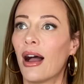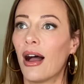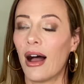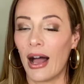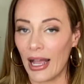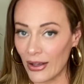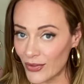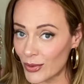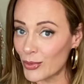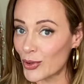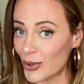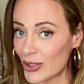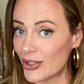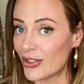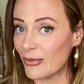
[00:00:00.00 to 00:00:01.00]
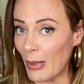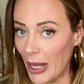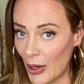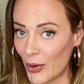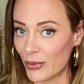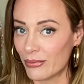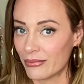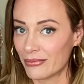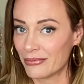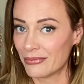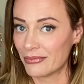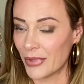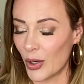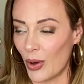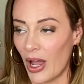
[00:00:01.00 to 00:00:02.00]
I have some sources of my own,
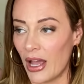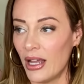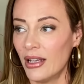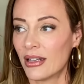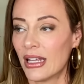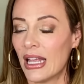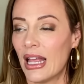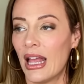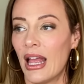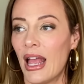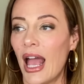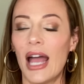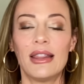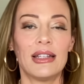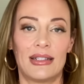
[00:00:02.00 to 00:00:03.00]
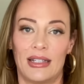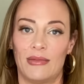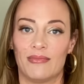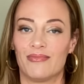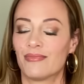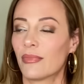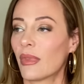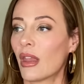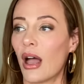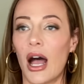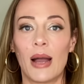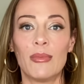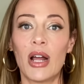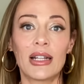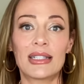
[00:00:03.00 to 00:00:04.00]
okay? And listen,
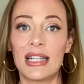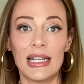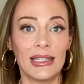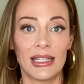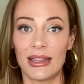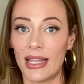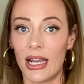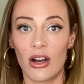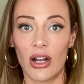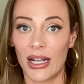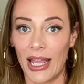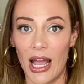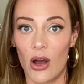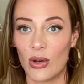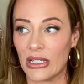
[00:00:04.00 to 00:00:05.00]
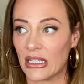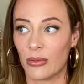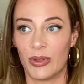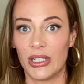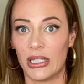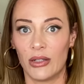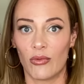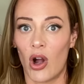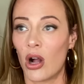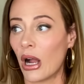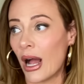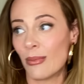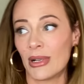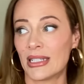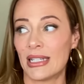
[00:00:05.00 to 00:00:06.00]
I'm not saying that their account is completely wrong.
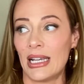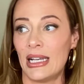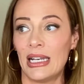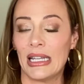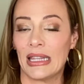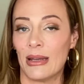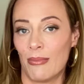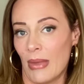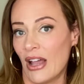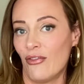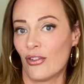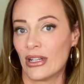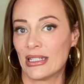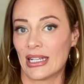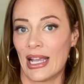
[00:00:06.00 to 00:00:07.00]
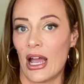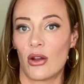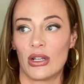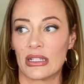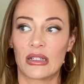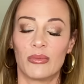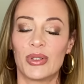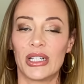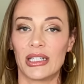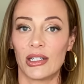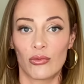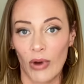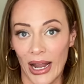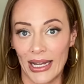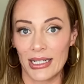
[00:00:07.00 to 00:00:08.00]
I'm not saying that my friend's account is completely
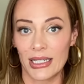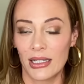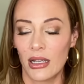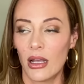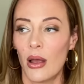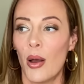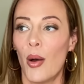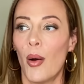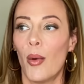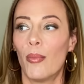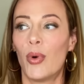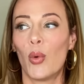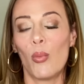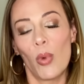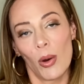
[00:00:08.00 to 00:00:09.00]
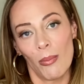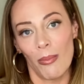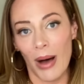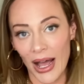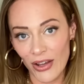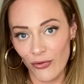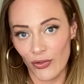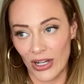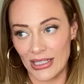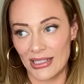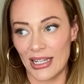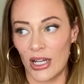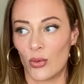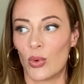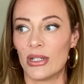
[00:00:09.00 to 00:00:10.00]
right. But what my friend
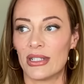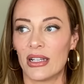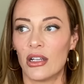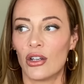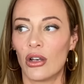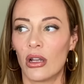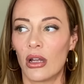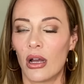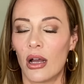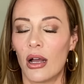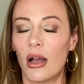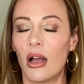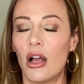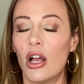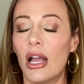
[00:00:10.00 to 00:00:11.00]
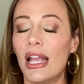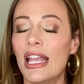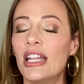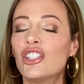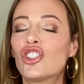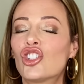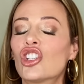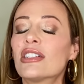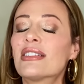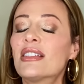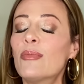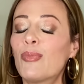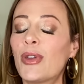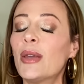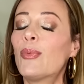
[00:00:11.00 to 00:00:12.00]
said was it's just
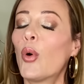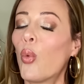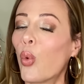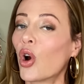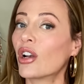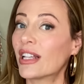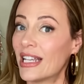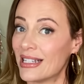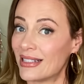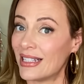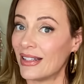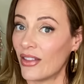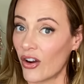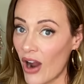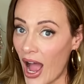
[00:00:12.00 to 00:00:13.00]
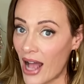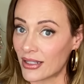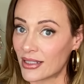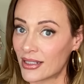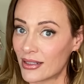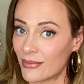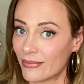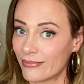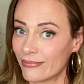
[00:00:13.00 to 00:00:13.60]
that people weren't kissing their ass.